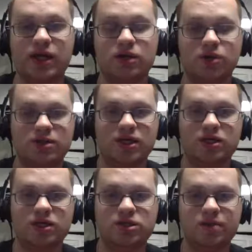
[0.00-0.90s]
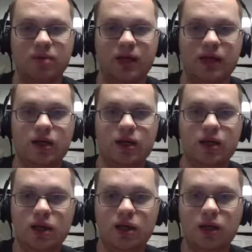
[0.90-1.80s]
It looks like he's going to play
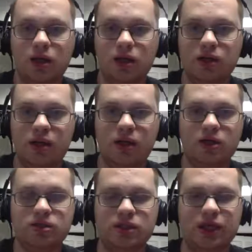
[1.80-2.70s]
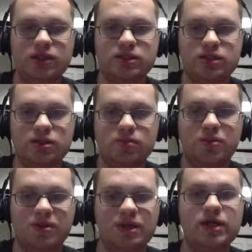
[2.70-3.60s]
in the NLDS,
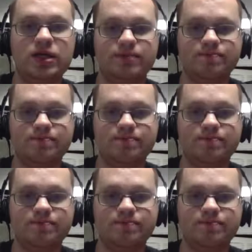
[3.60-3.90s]
but they need him.